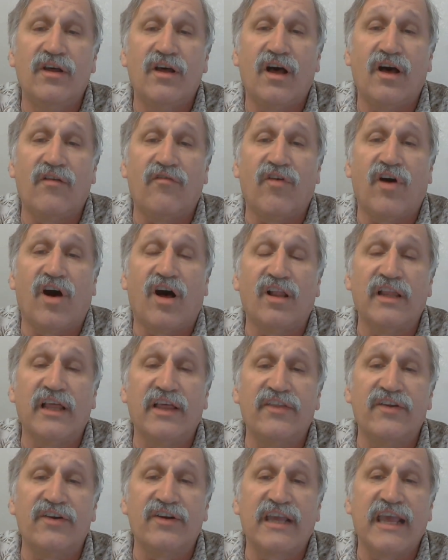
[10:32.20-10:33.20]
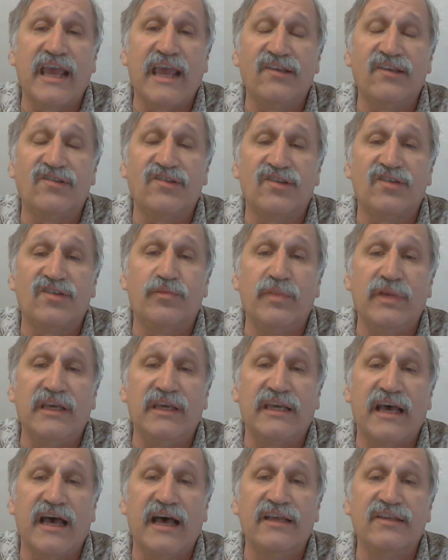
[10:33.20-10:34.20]
of all other cases,
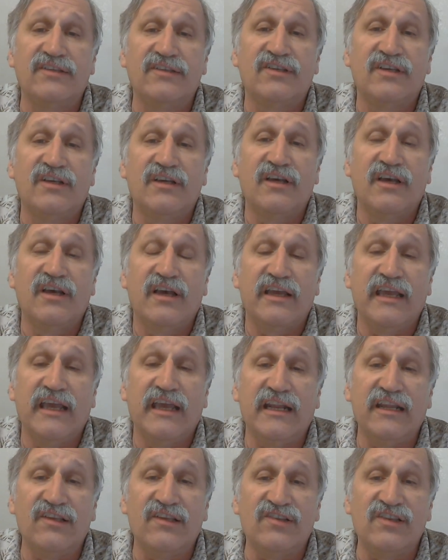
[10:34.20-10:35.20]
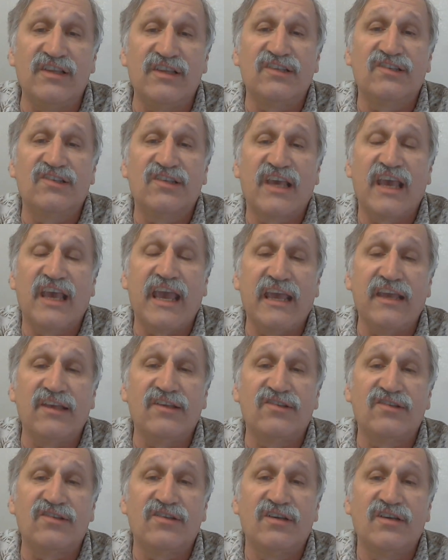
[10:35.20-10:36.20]
because it is this
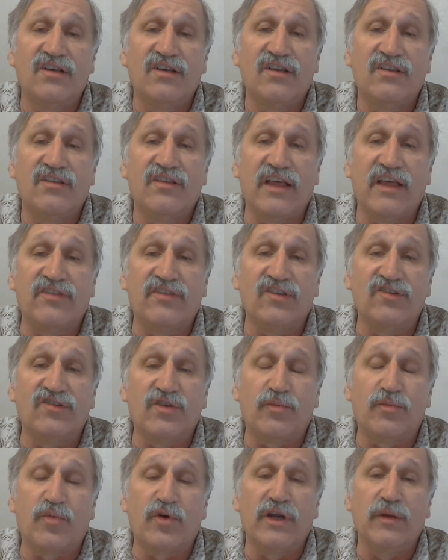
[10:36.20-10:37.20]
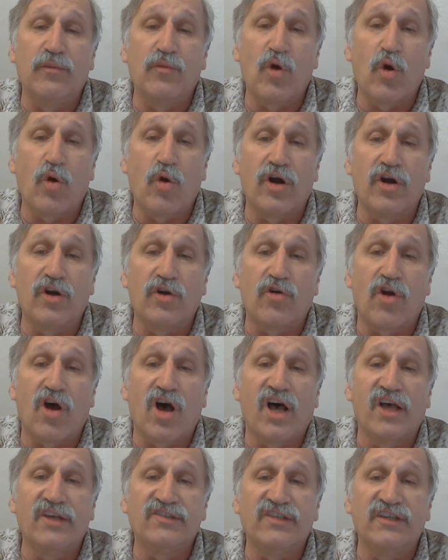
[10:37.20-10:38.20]
case that the Supreme Court
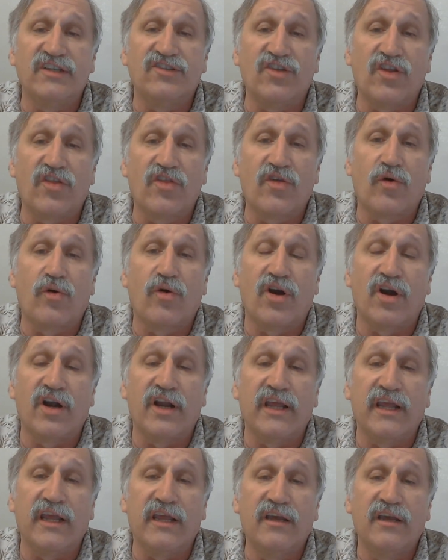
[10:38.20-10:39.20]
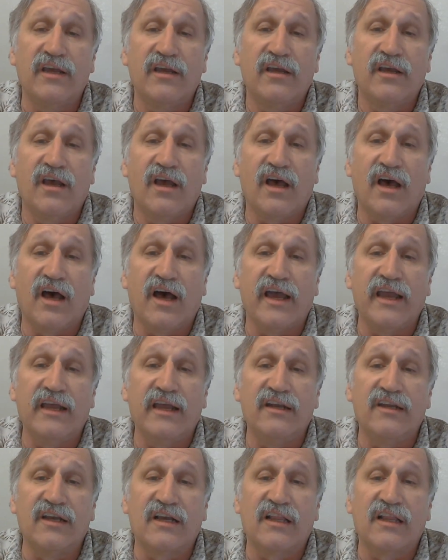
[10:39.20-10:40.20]
draws its authority
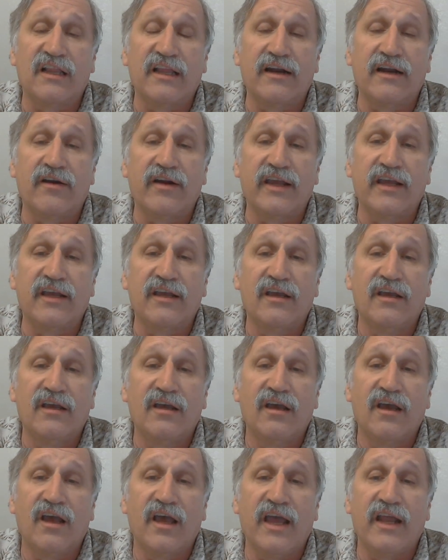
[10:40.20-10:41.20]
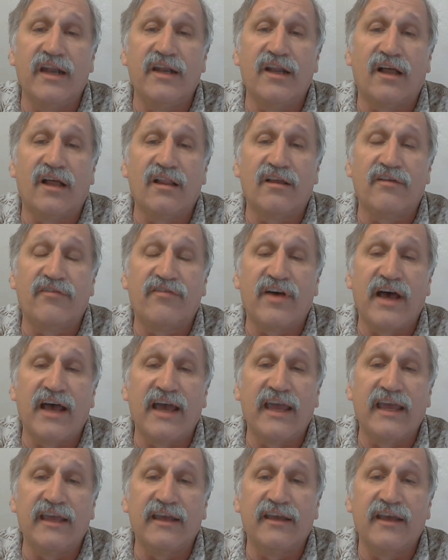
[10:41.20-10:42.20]
in declaring and
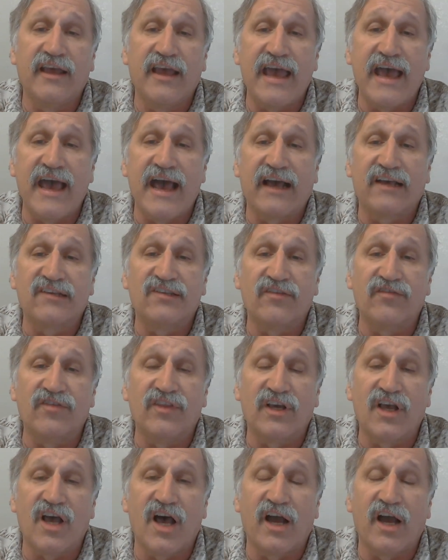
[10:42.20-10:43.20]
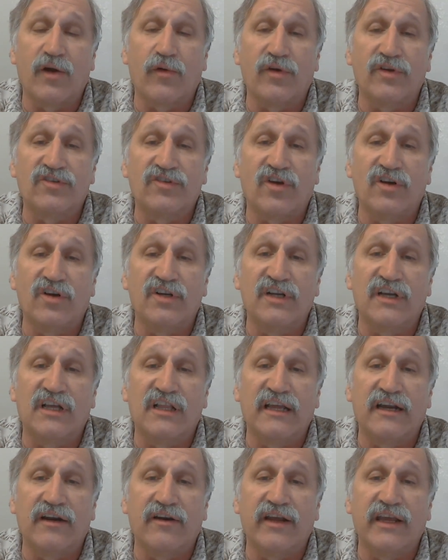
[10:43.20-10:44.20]
nullifying acts of the Congress, or
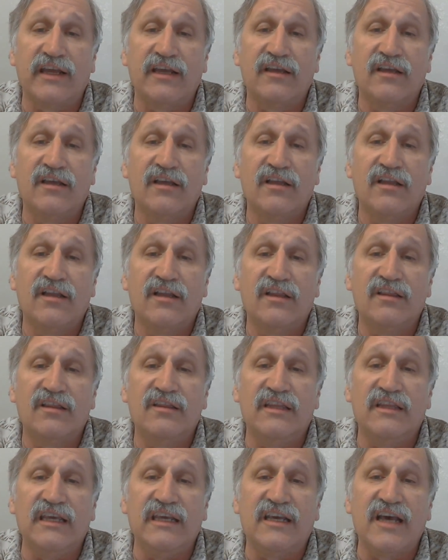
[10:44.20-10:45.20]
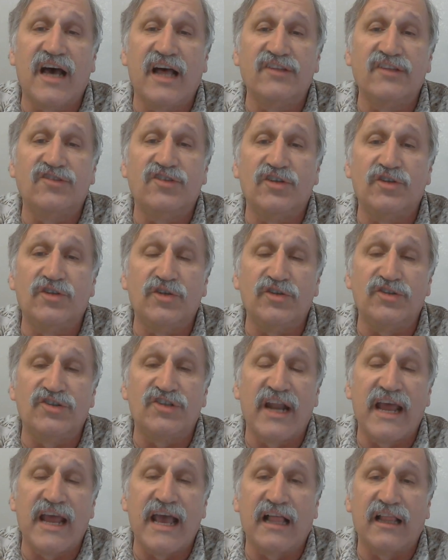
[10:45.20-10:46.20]
declaring the
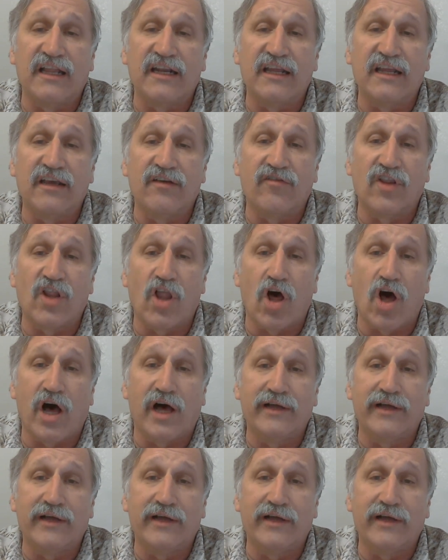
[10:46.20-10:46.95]
constitutionality of law.